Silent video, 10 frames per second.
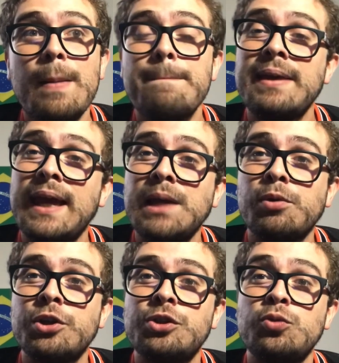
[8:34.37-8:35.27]
be
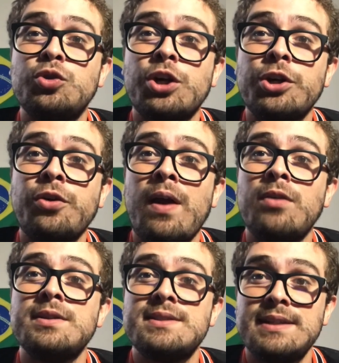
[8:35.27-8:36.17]
able to turn
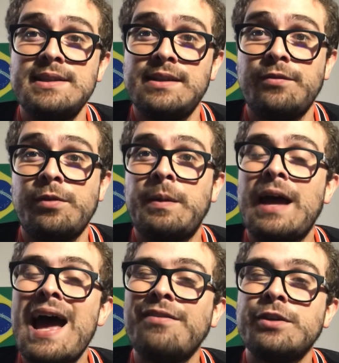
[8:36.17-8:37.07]
around the season from
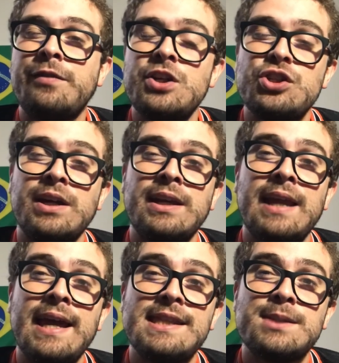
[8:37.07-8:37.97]
after finishing in
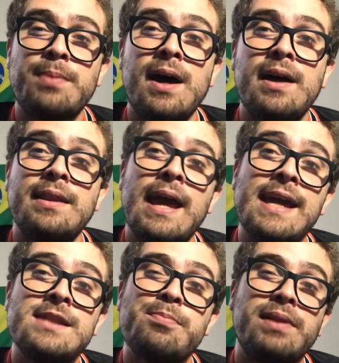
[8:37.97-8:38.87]
the
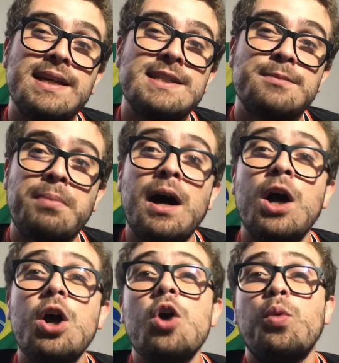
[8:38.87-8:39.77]
8th place spot,
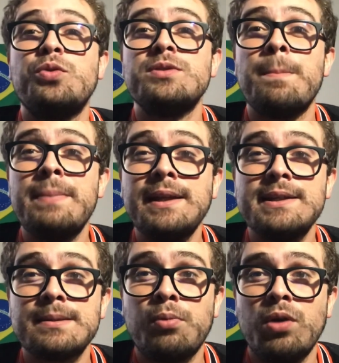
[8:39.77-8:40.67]
which was a big
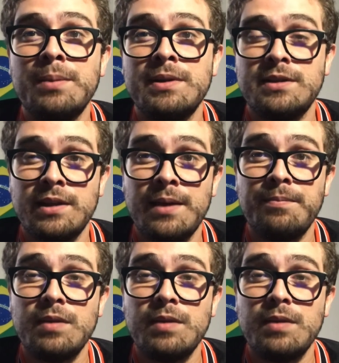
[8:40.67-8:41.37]
disappointment to them,